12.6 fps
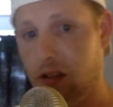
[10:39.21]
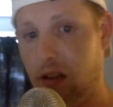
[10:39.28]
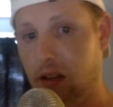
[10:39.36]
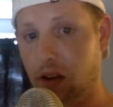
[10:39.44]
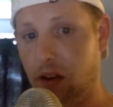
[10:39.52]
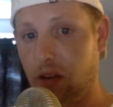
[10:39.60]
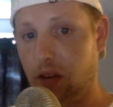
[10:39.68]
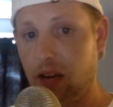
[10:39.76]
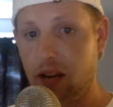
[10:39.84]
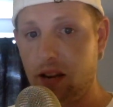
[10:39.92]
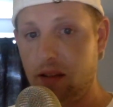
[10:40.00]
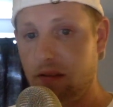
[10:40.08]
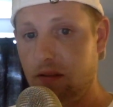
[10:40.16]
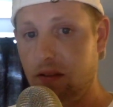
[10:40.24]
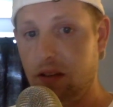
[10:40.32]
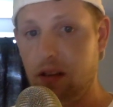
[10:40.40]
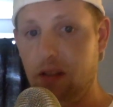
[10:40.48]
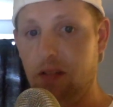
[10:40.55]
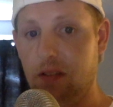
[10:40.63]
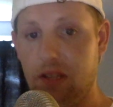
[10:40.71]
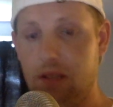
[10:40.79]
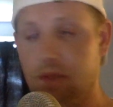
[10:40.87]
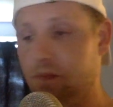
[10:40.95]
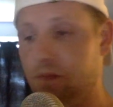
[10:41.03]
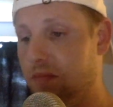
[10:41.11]
I don't get it. It
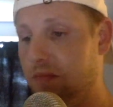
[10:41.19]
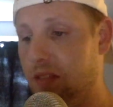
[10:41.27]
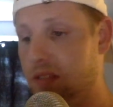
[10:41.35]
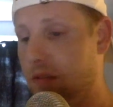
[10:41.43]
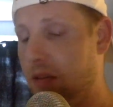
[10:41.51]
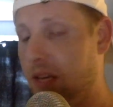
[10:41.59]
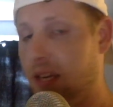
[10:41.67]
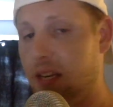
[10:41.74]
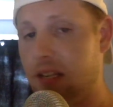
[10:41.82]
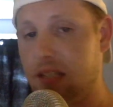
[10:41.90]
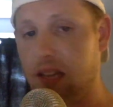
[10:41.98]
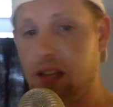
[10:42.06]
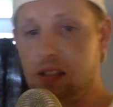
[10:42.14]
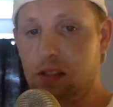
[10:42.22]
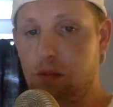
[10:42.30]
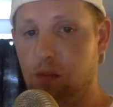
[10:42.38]
doesn't make any sense,